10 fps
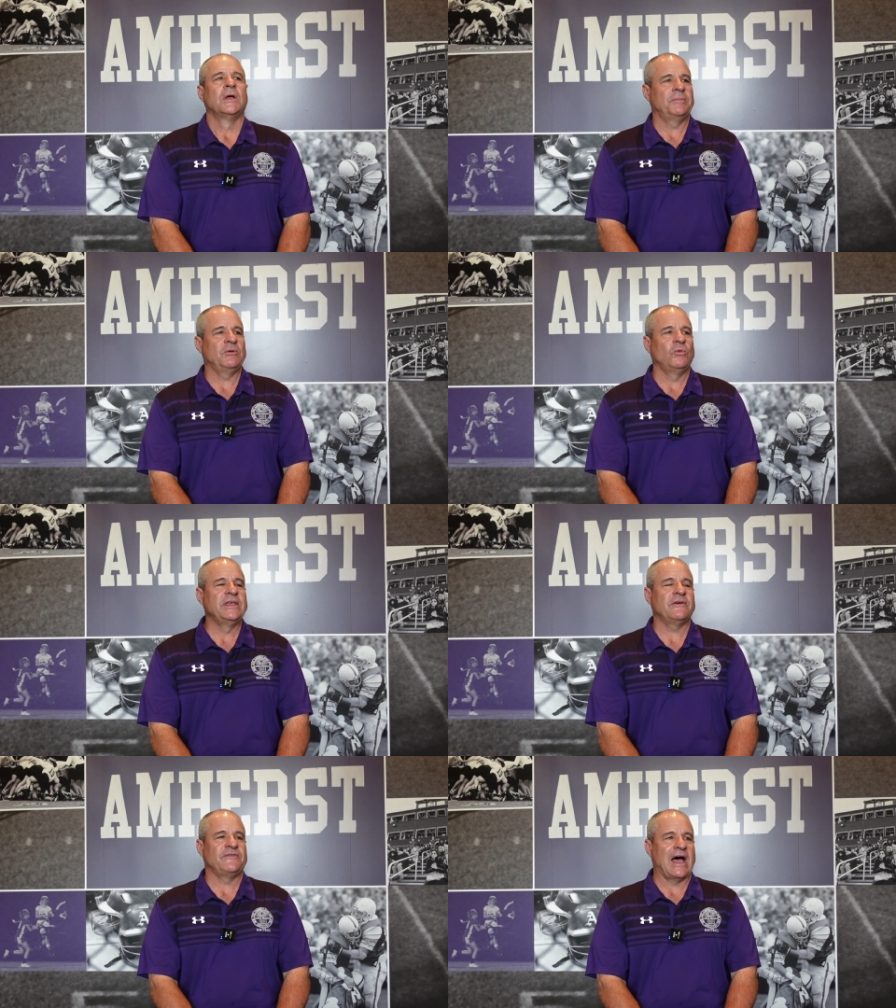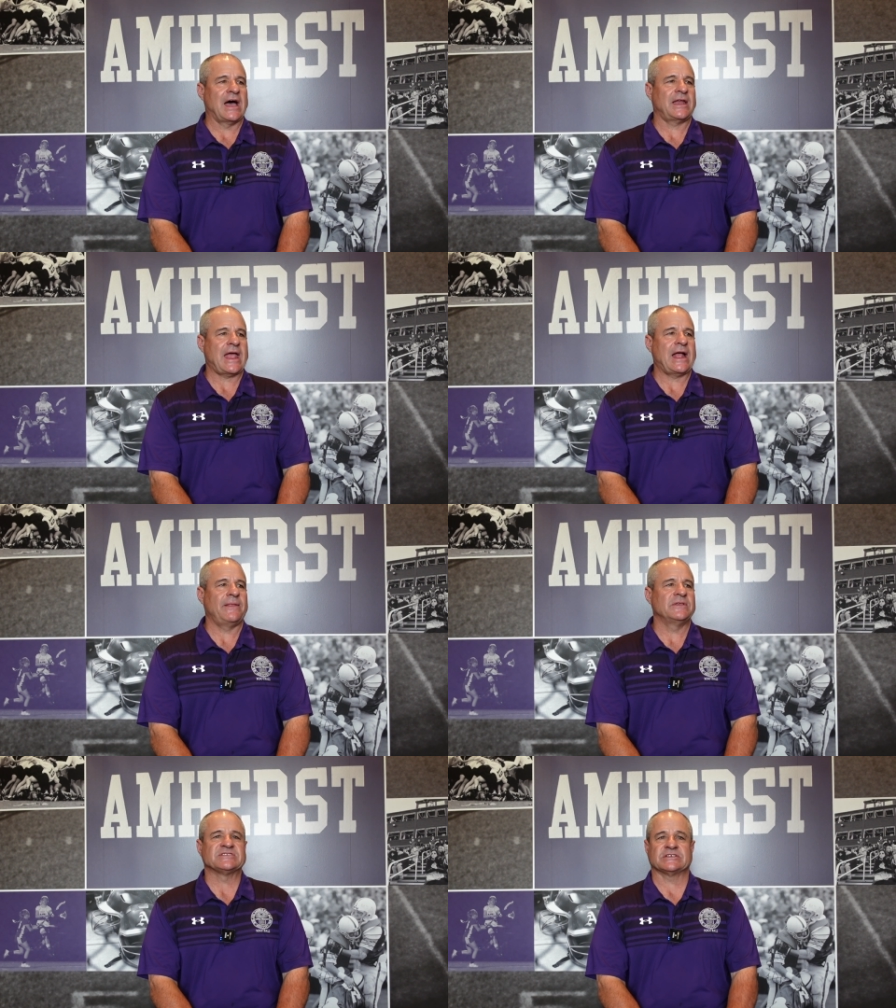We have not
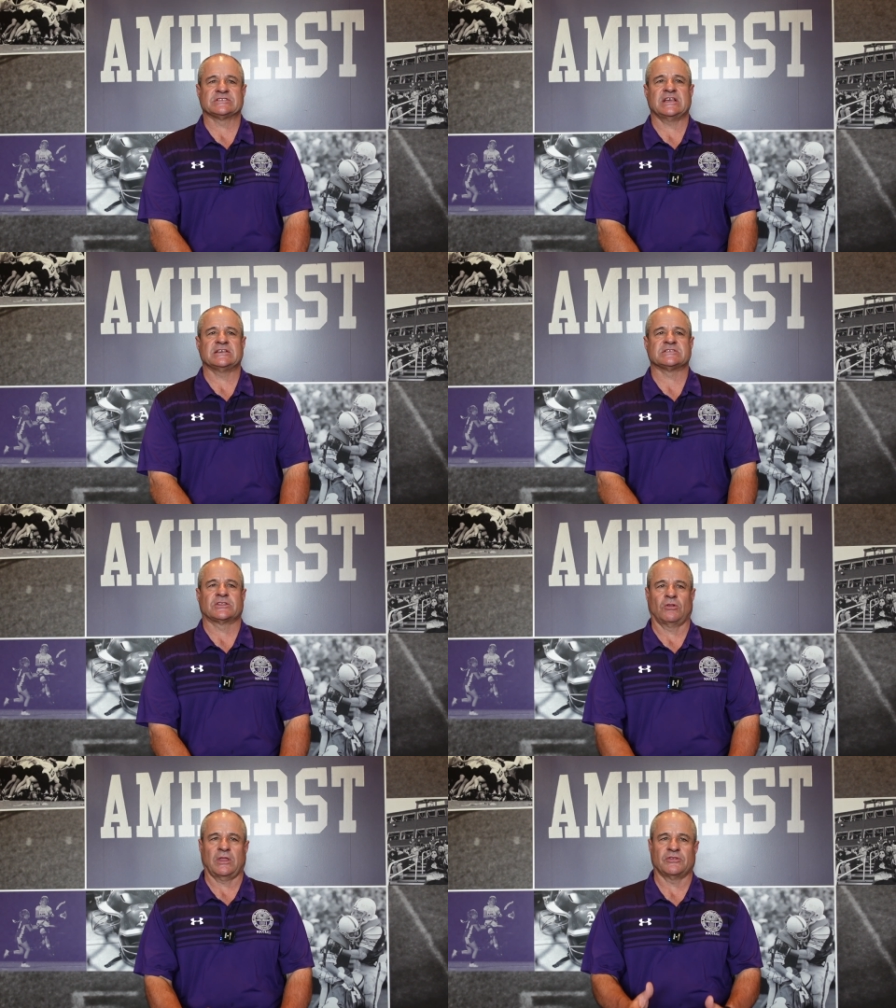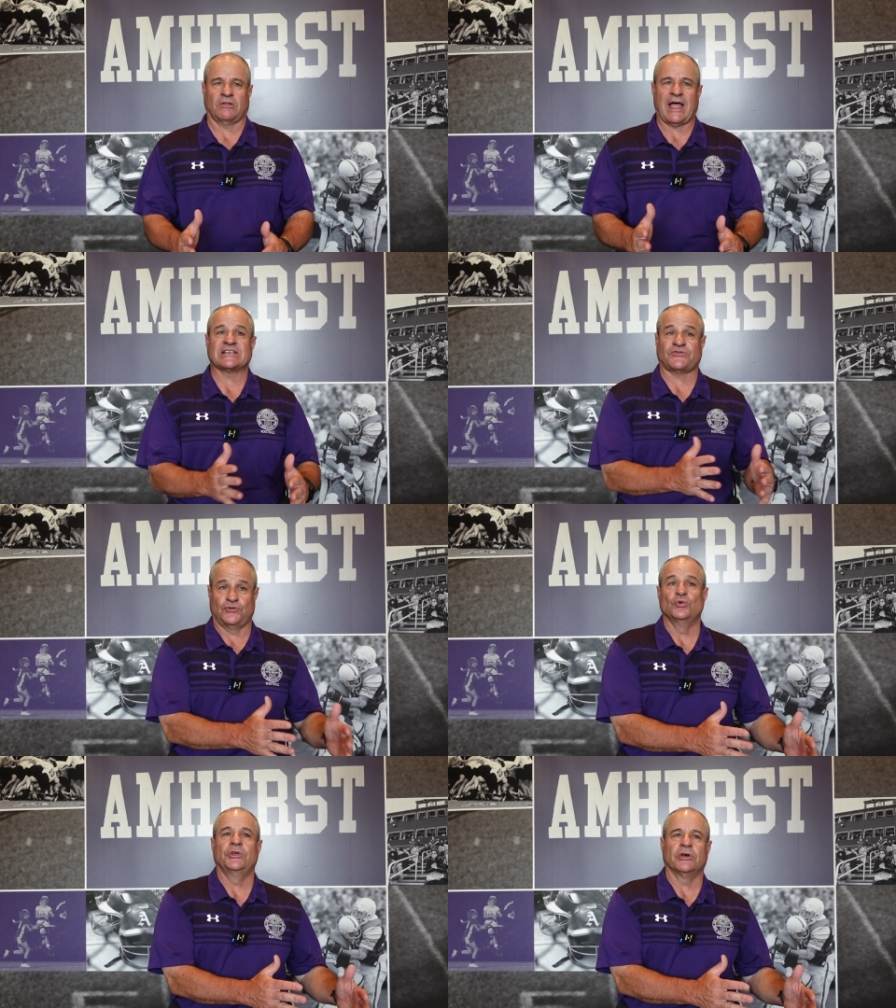had the success the last
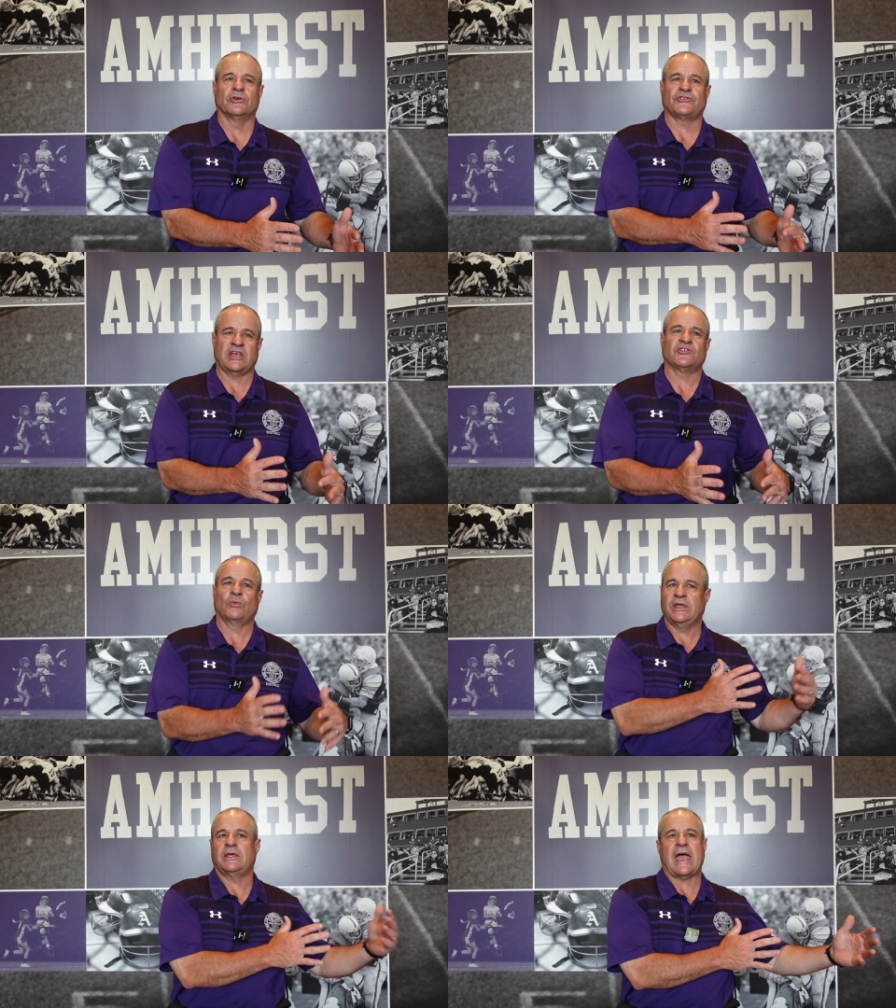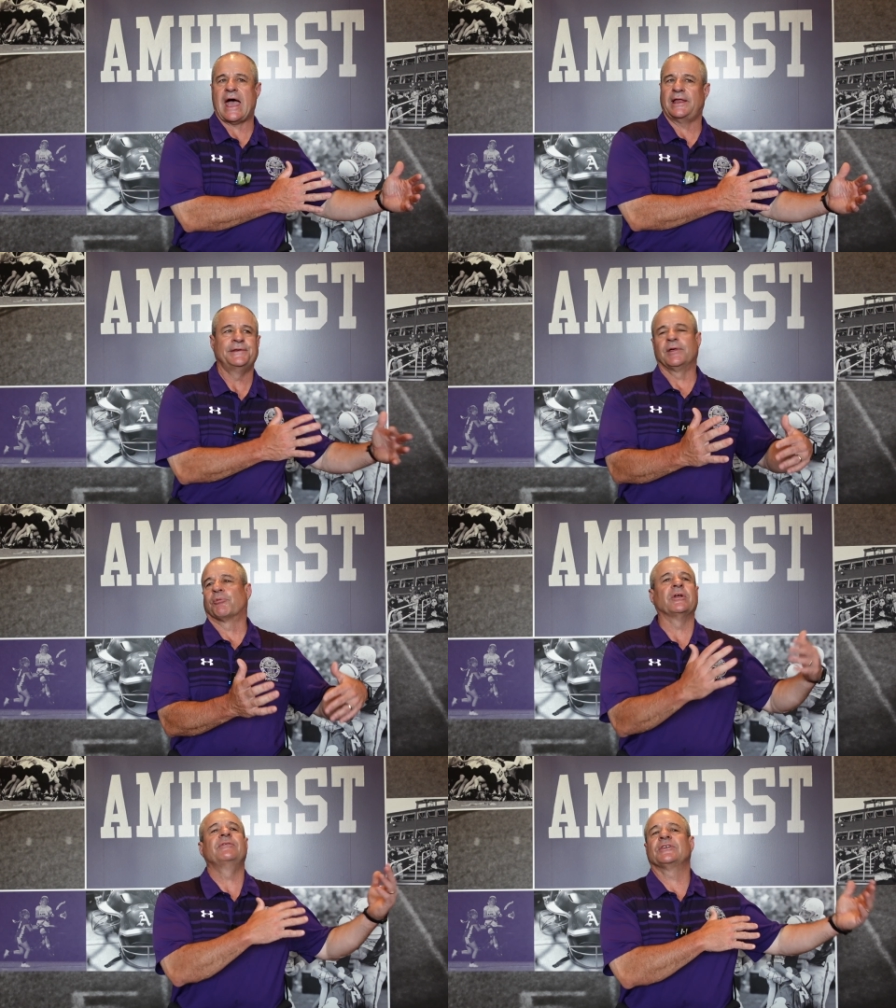few years as we had the
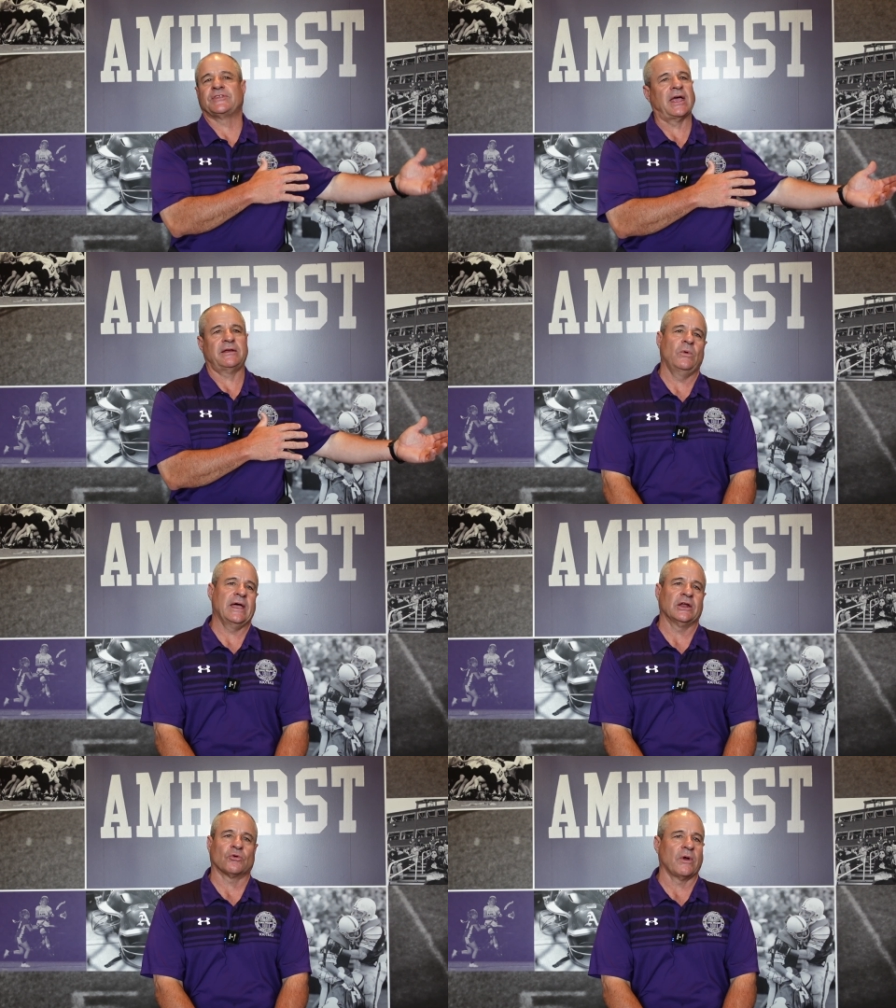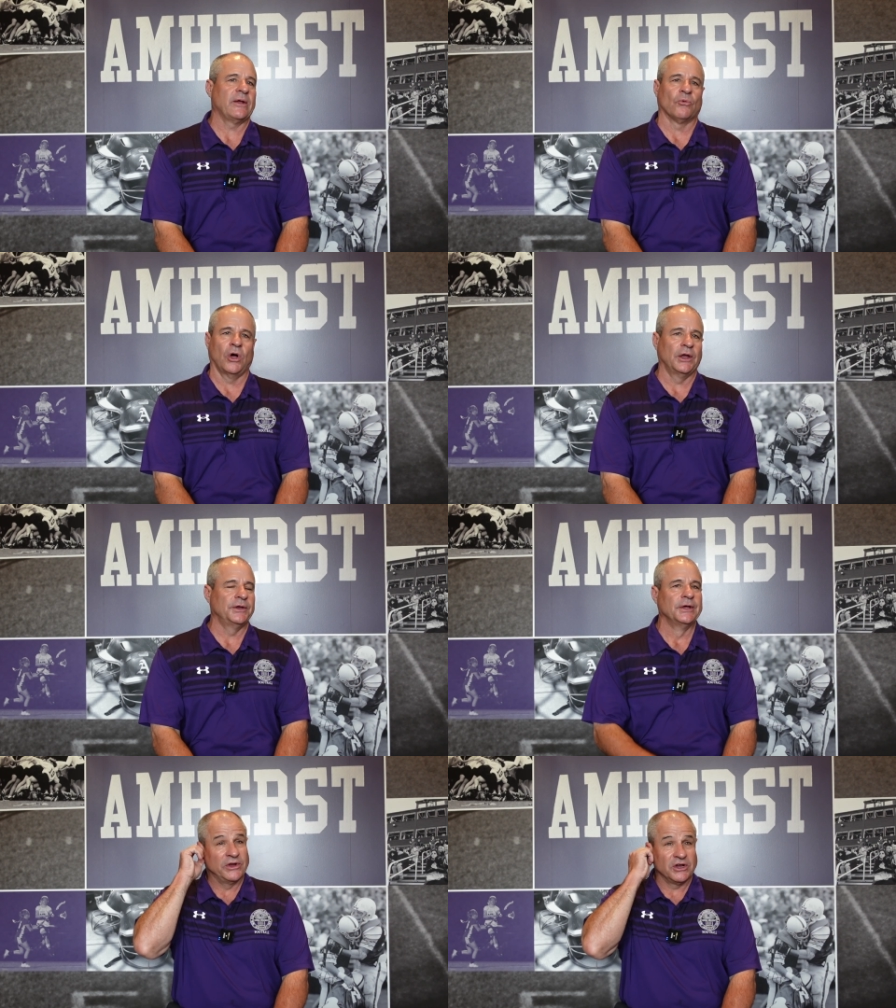previous 10. We had a great
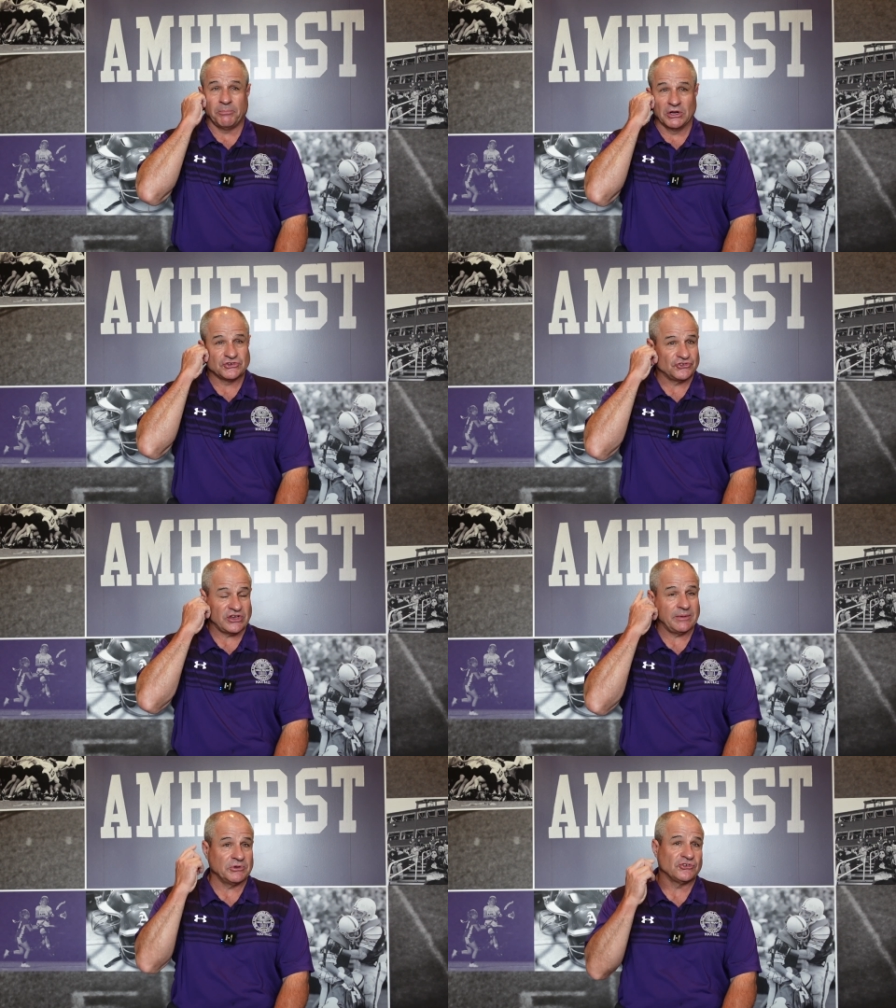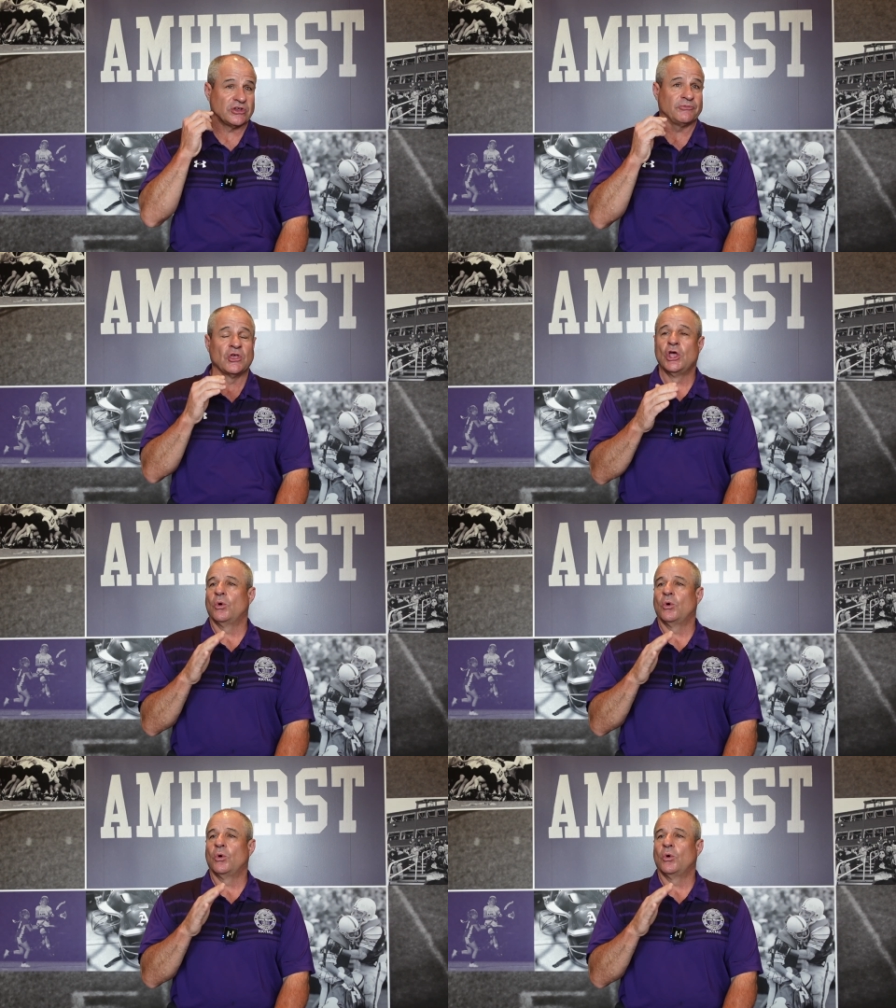run, winning a bunch of championships.